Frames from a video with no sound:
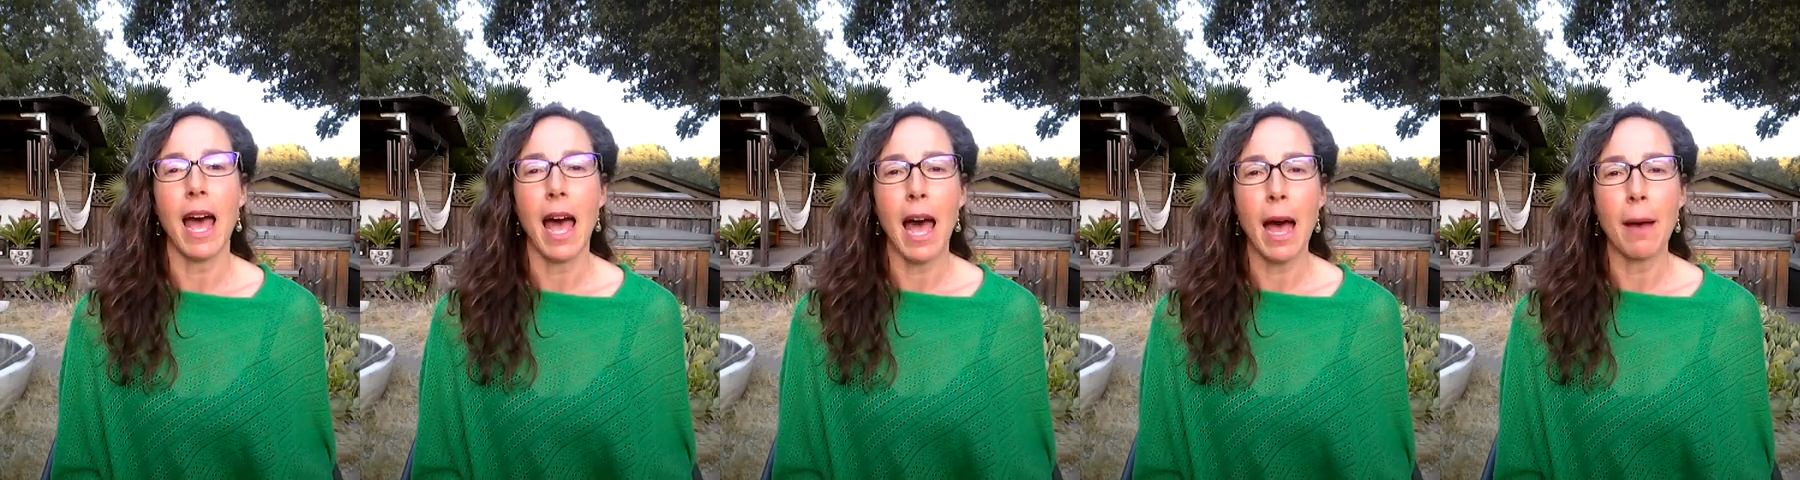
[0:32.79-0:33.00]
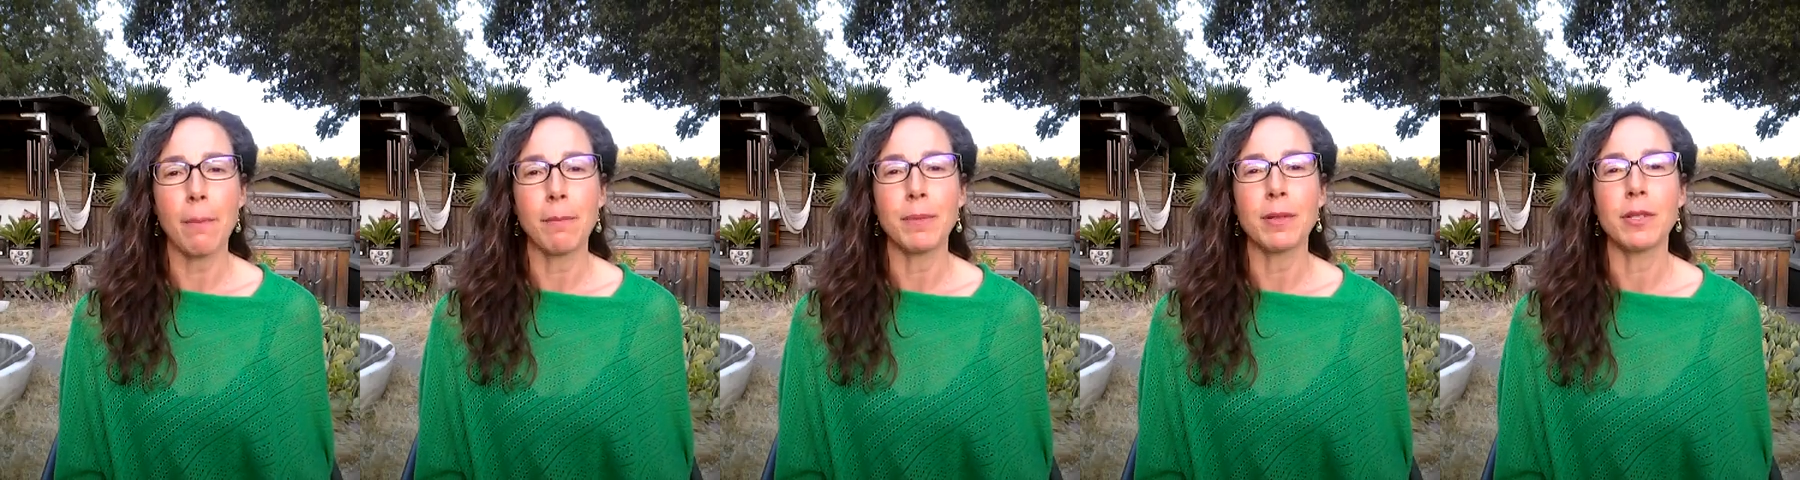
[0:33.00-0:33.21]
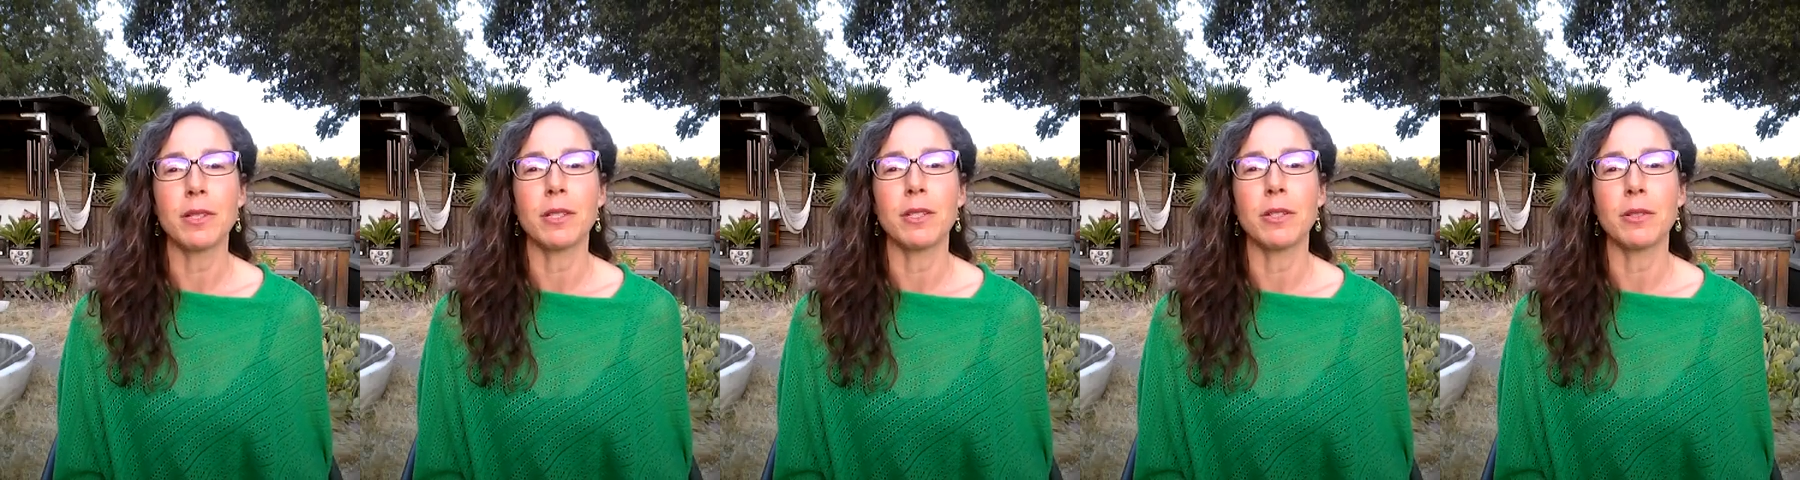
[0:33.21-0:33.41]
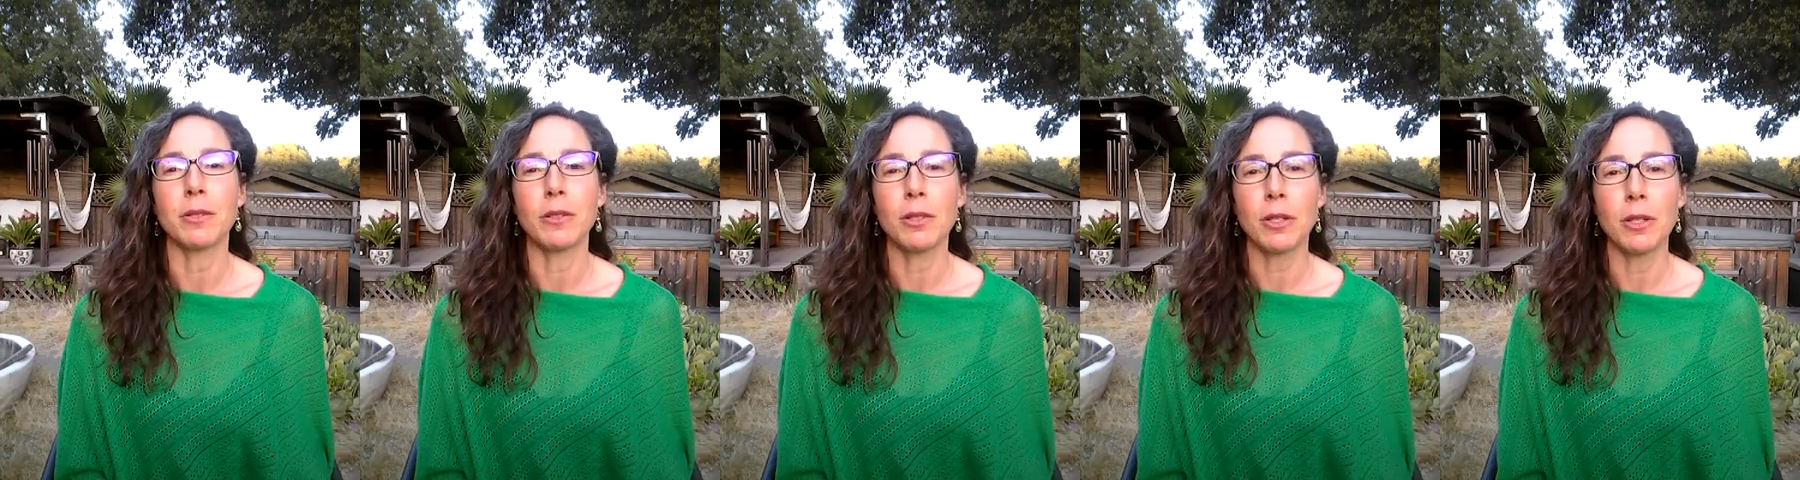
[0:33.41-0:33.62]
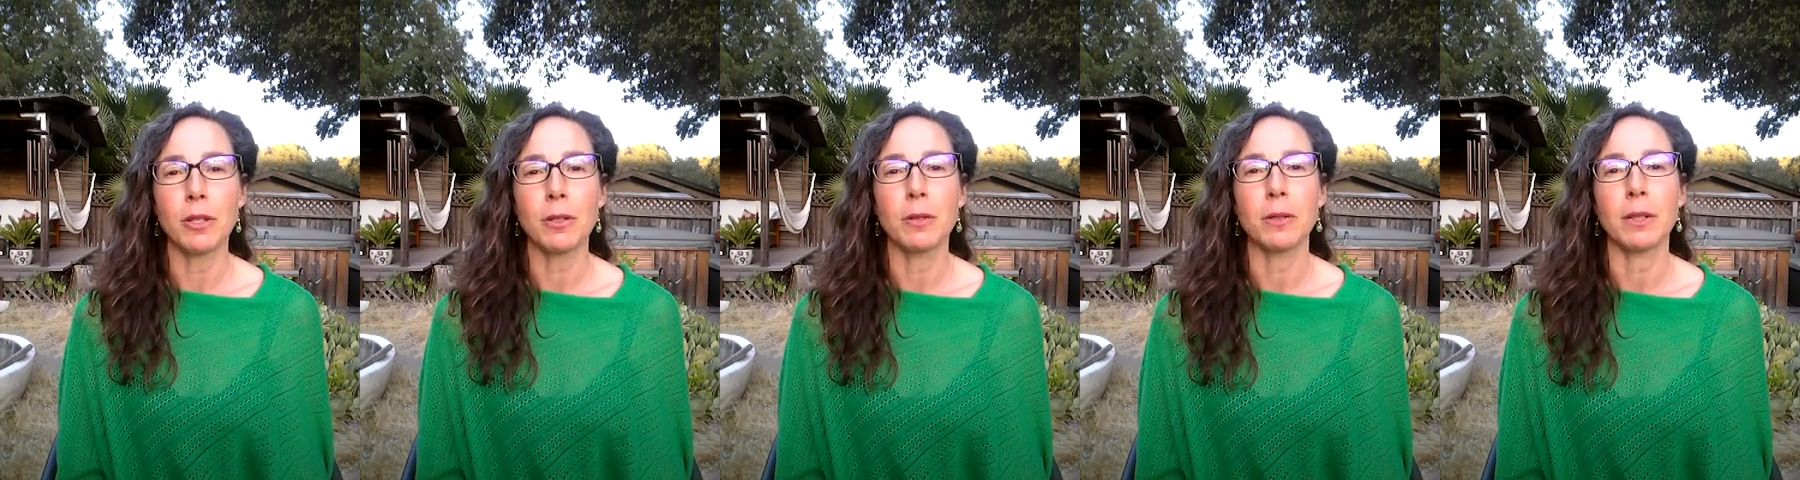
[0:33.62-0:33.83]

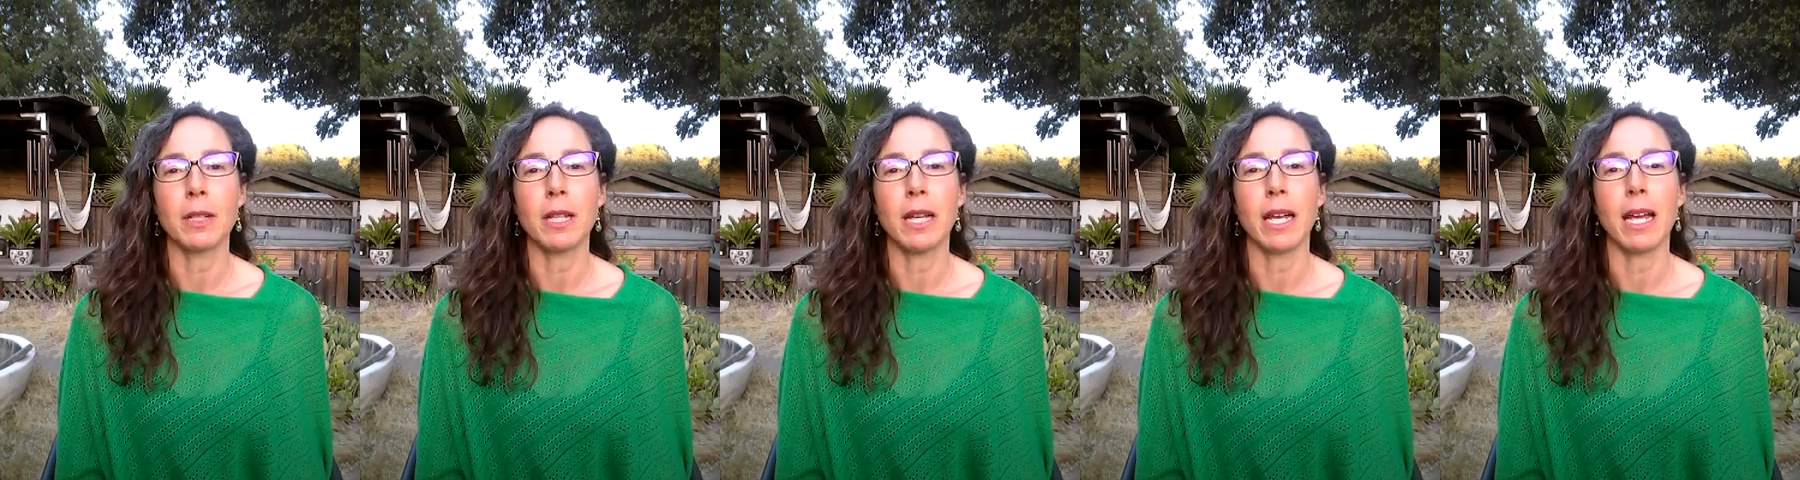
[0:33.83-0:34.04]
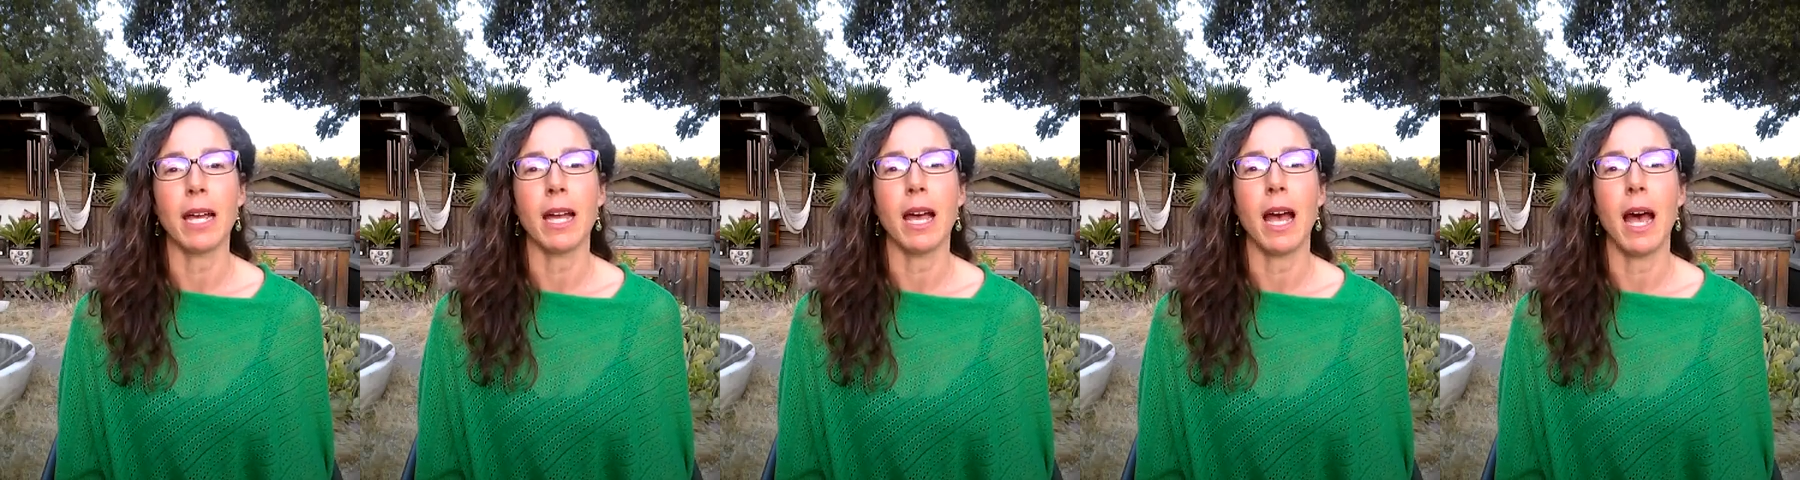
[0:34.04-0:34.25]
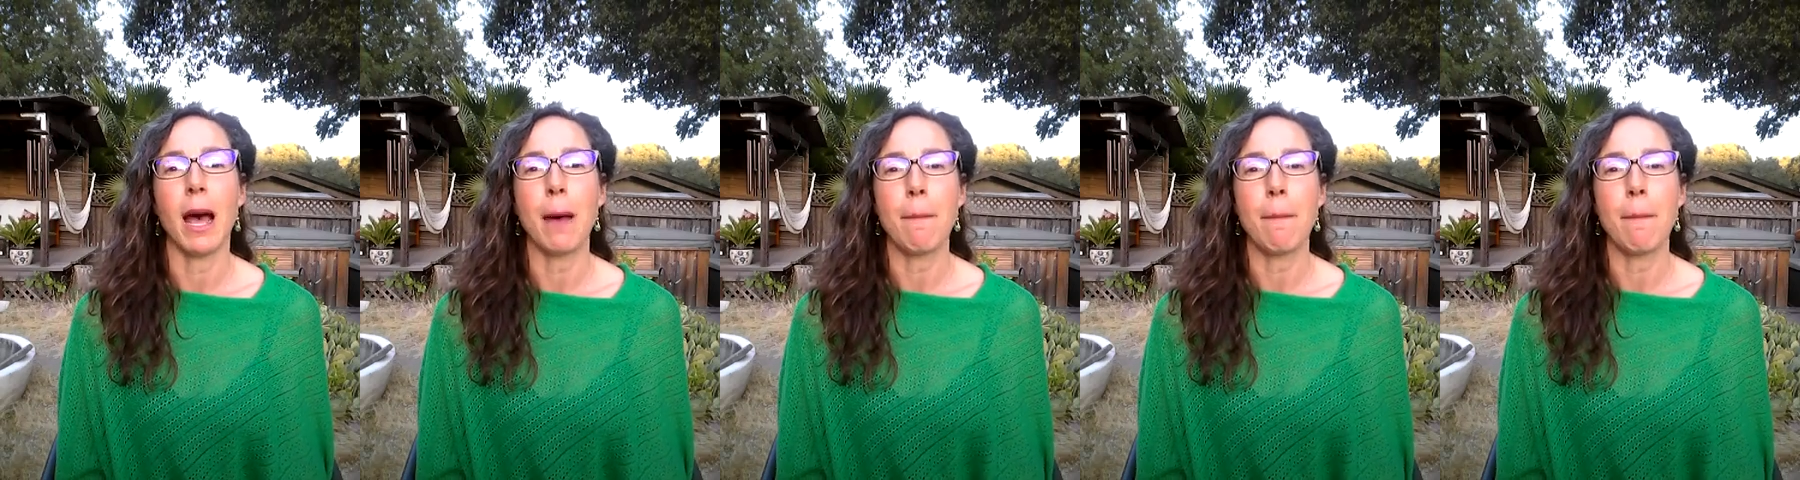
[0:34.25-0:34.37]
absolutely